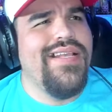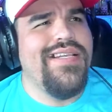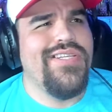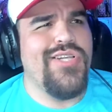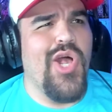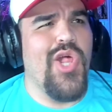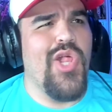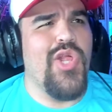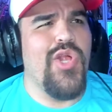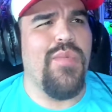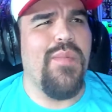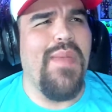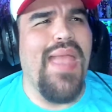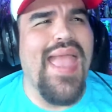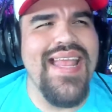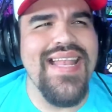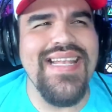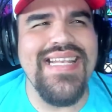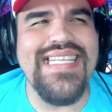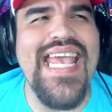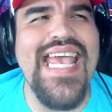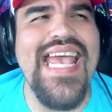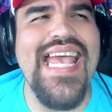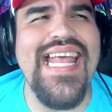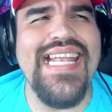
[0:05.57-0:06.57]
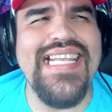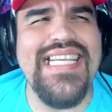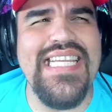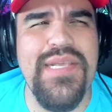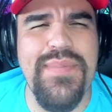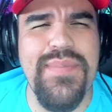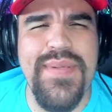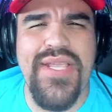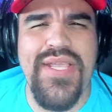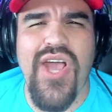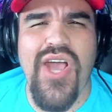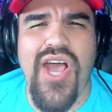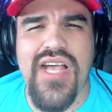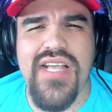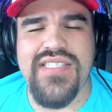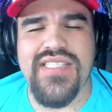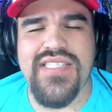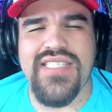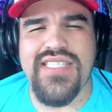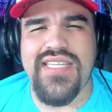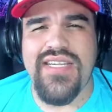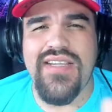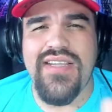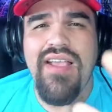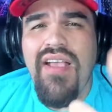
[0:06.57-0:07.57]
Dollar Man, Ted
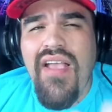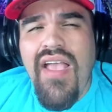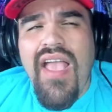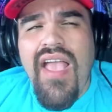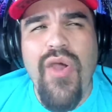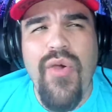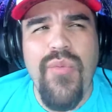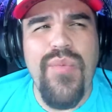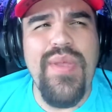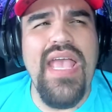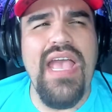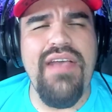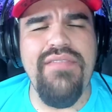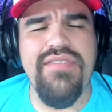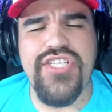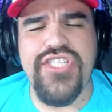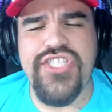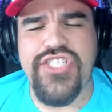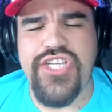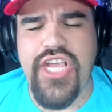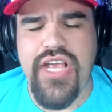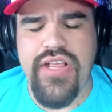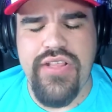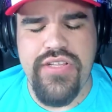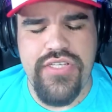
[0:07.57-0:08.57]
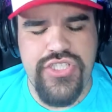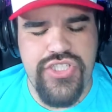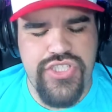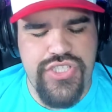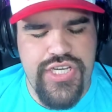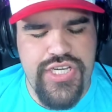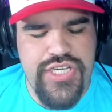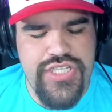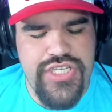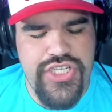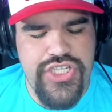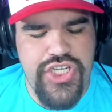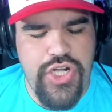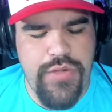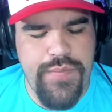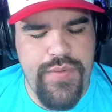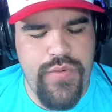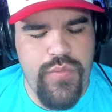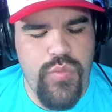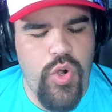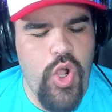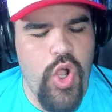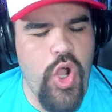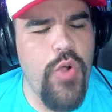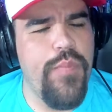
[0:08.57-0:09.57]
DiBiase, and we have a challenge, ladies and gentlemen.
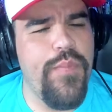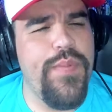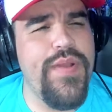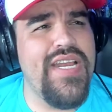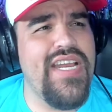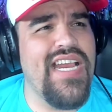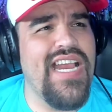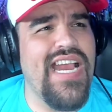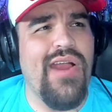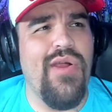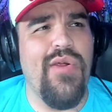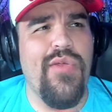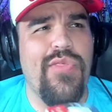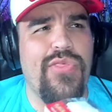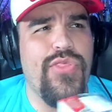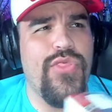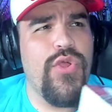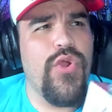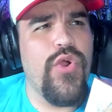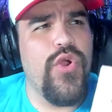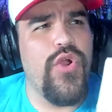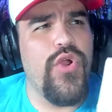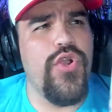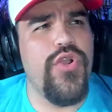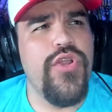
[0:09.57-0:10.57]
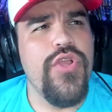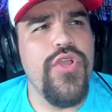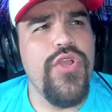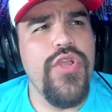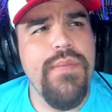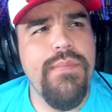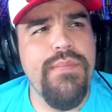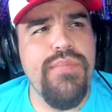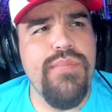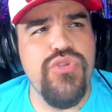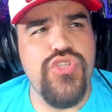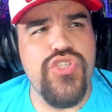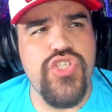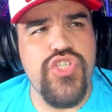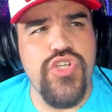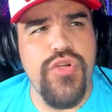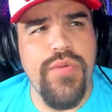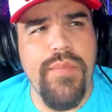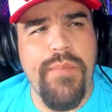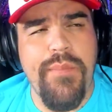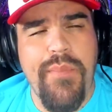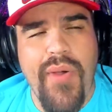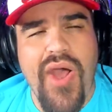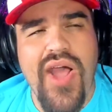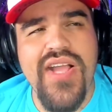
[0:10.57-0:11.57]
We're opening our third booster
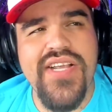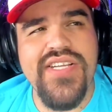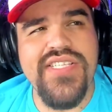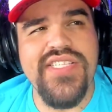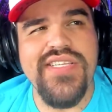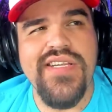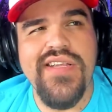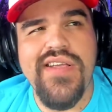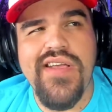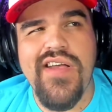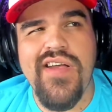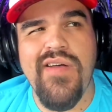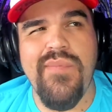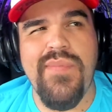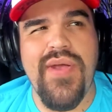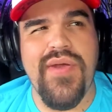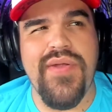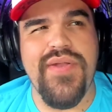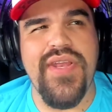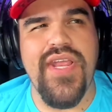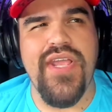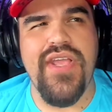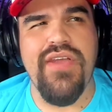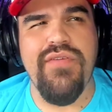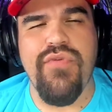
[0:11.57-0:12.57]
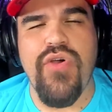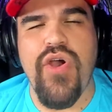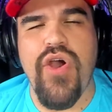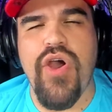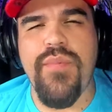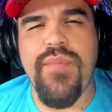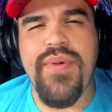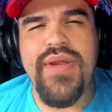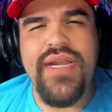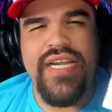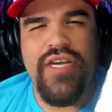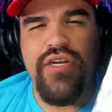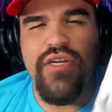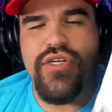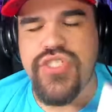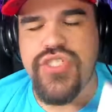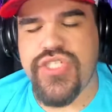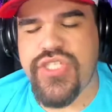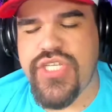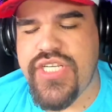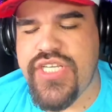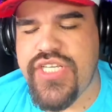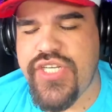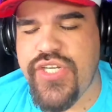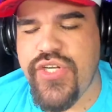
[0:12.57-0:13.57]
box of Paldea Evolved, but here's
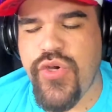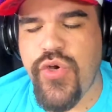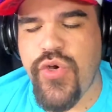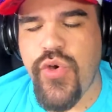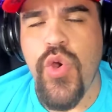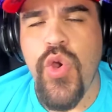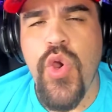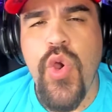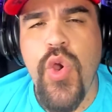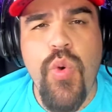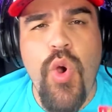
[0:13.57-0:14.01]
the deal.